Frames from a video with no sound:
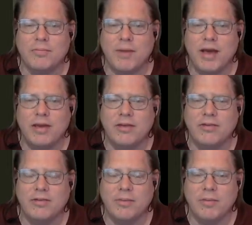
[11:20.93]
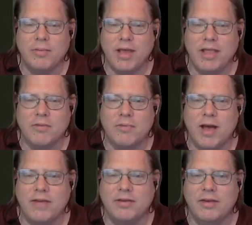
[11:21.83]
my Simply Brian
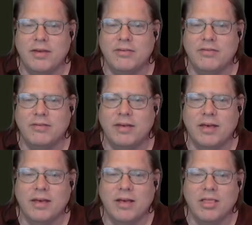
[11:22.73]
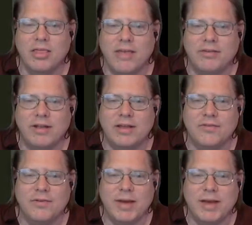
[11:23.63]
Enterprises, lesson
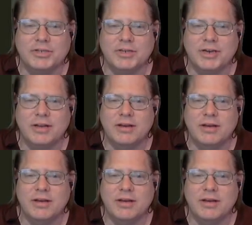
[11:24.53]
information.